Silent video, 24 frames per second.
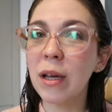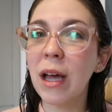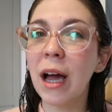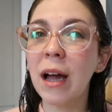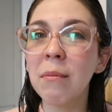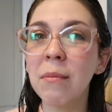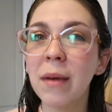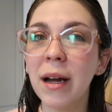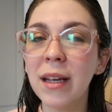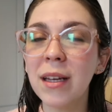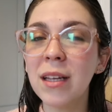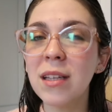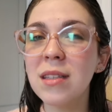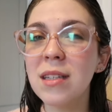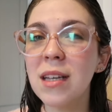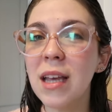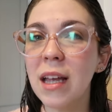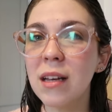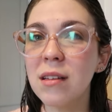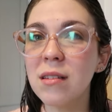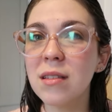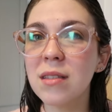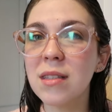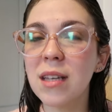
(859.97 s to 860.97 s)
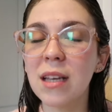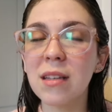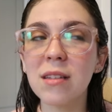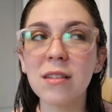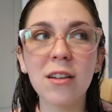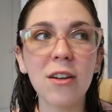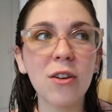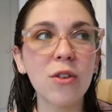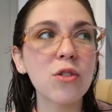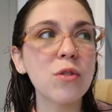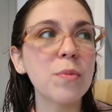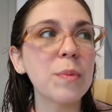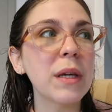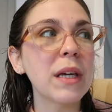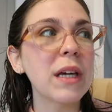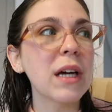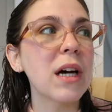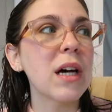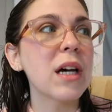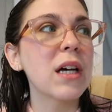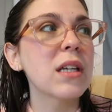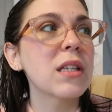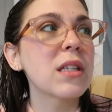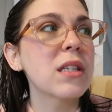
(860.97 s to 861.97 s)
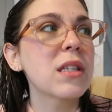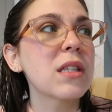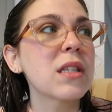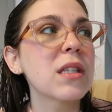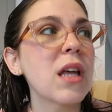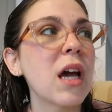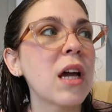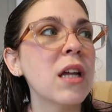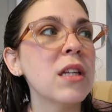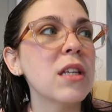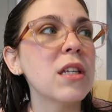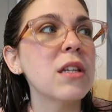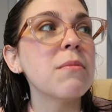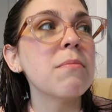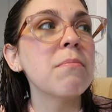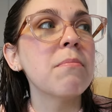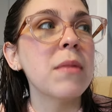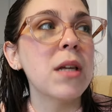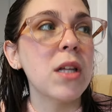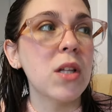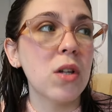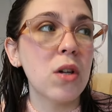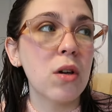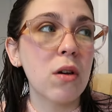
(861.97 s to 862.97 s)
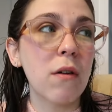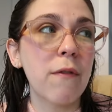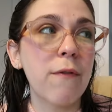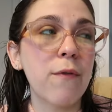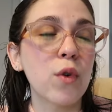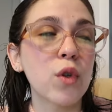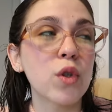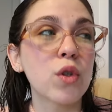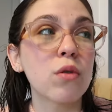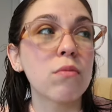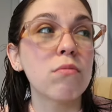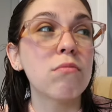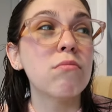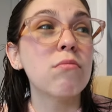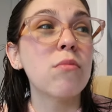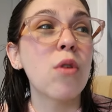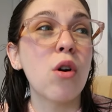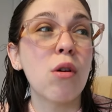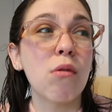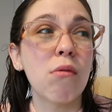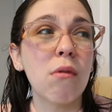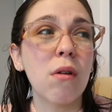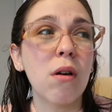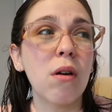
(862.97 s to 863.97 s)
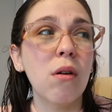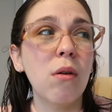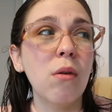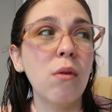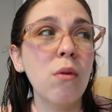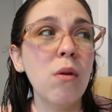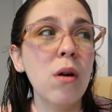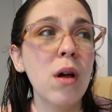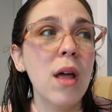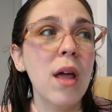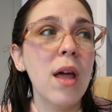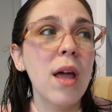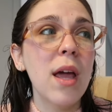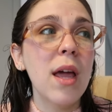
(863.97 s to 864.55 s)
I might need to head to Tesco's because I need milk for tomorrow,